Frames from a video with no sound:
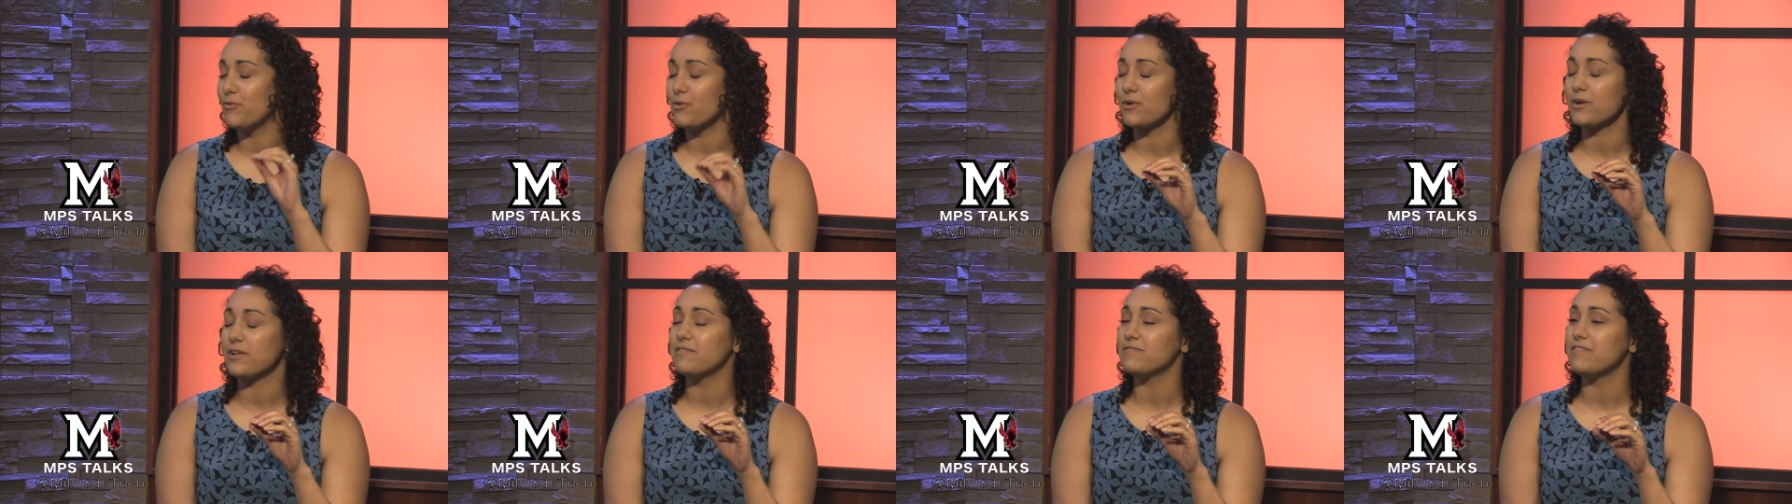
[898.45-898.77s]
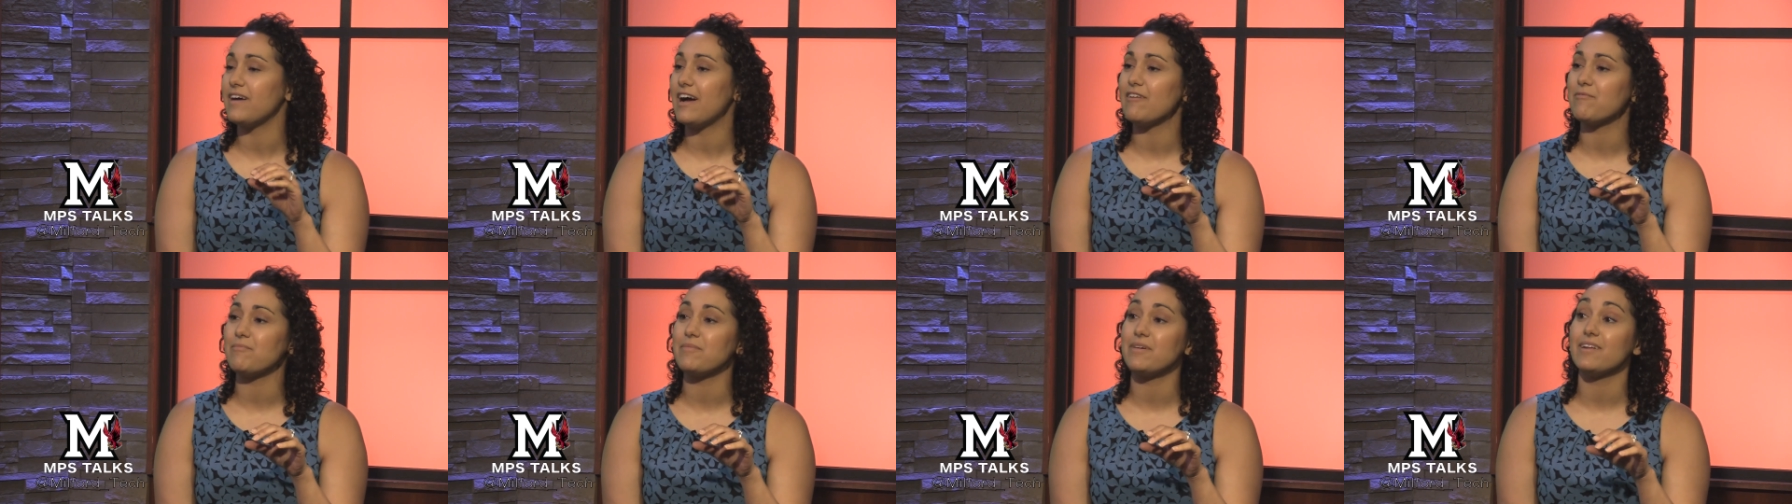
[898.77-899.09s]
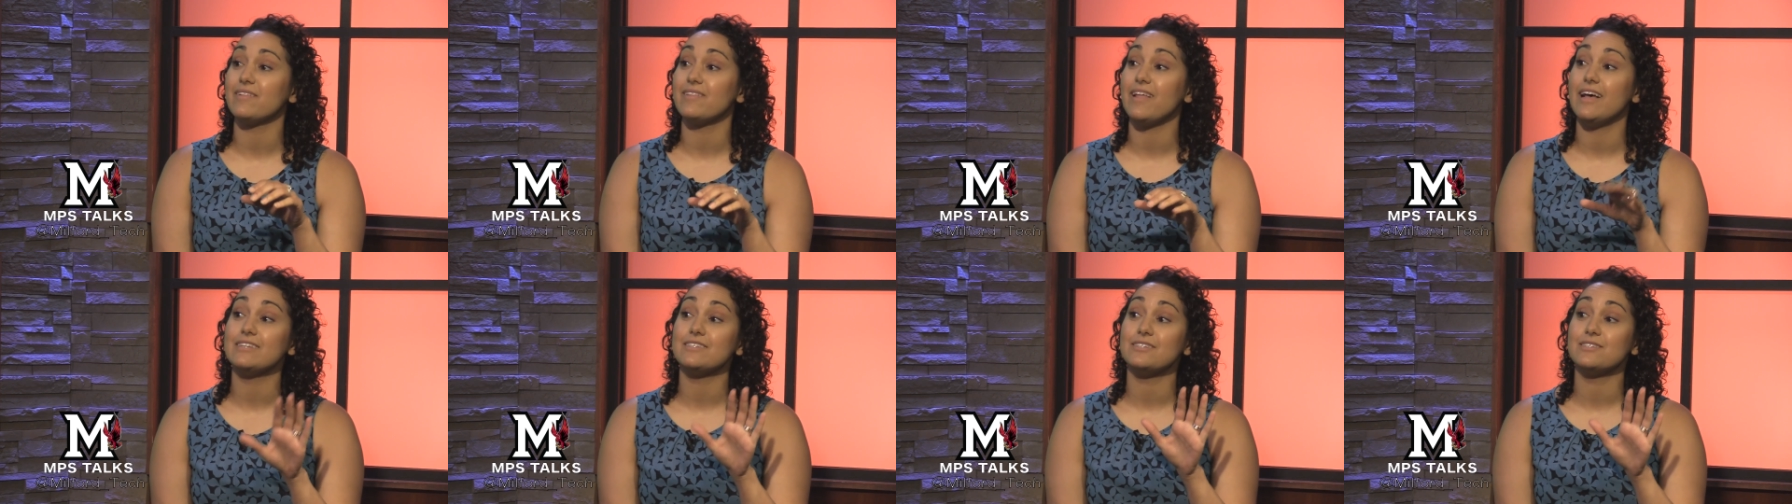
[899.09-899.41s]
45
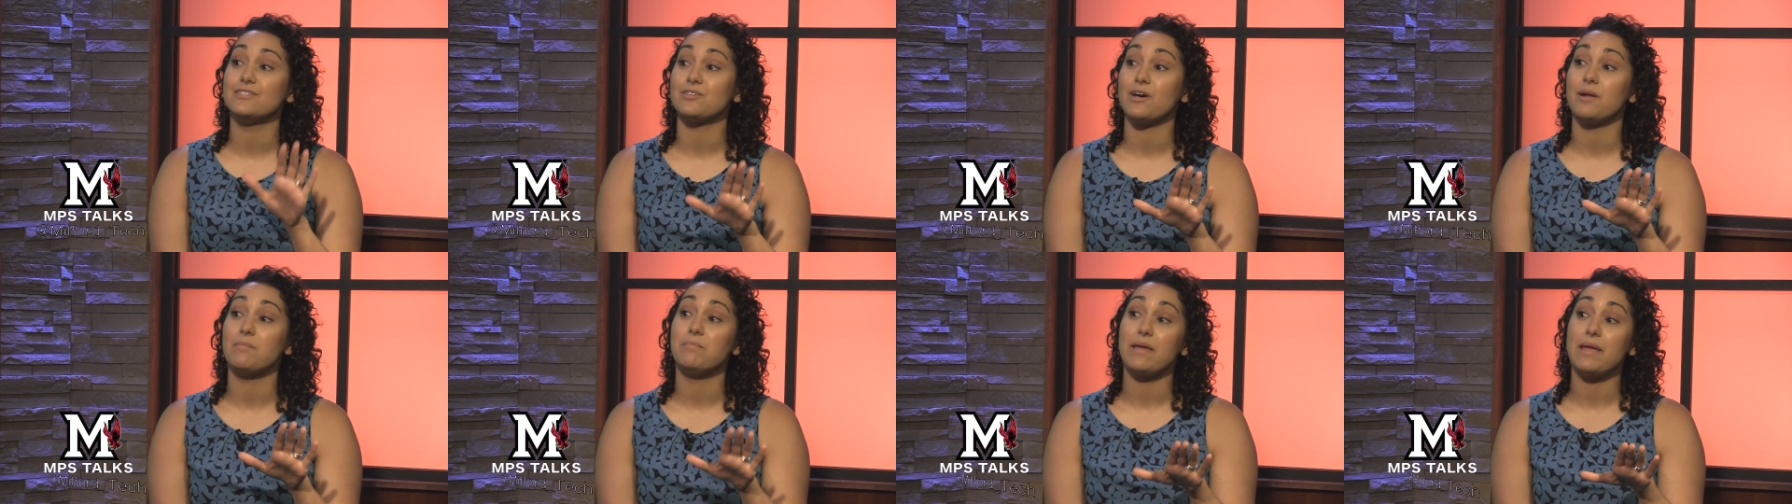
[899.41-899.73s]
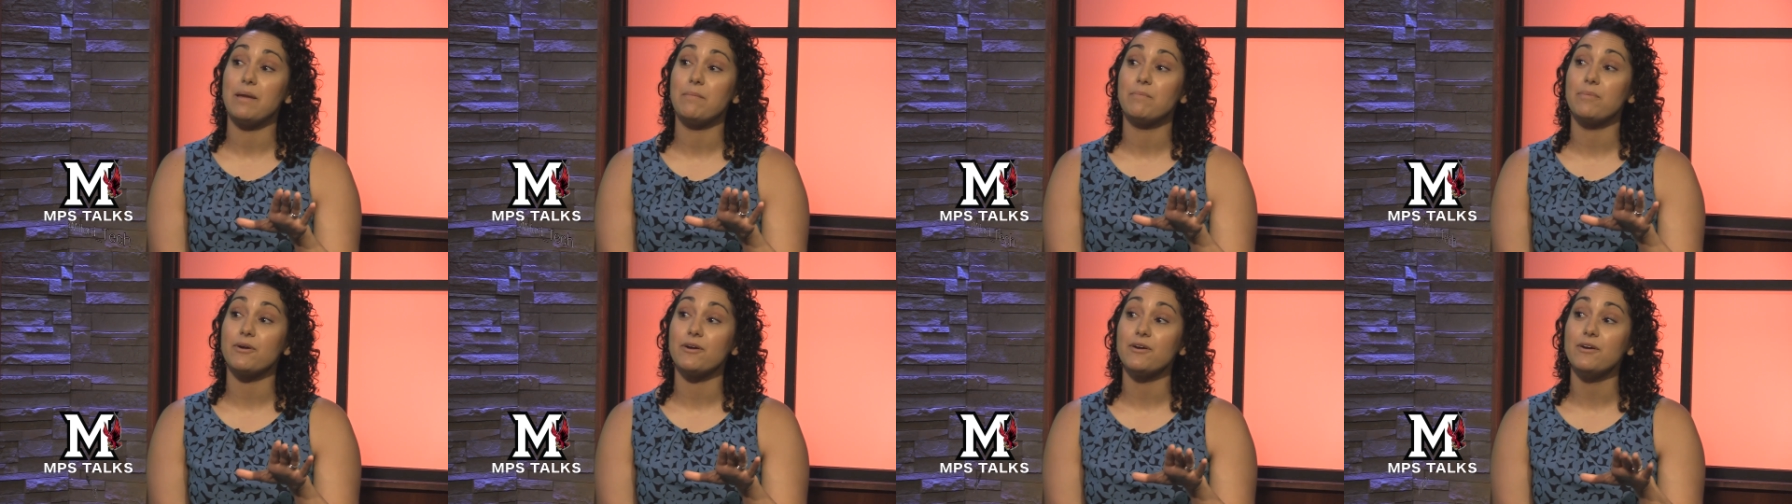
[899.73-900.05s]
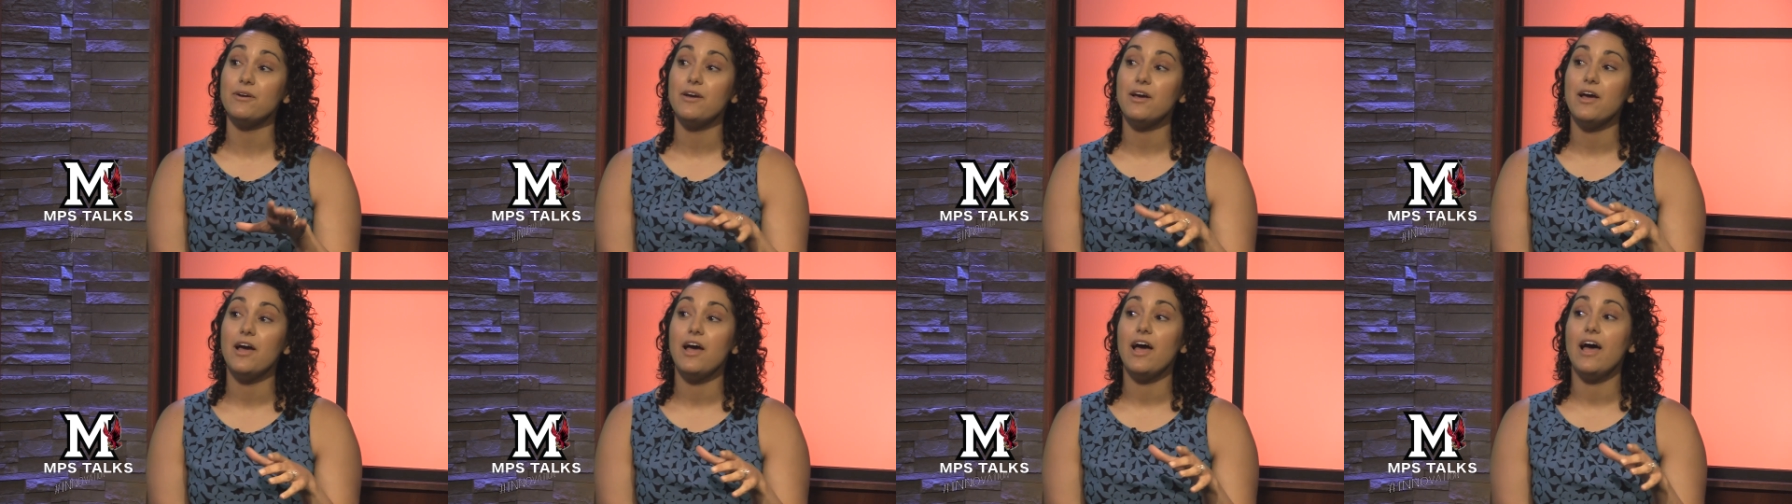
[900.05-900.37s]
minute lessons on paper,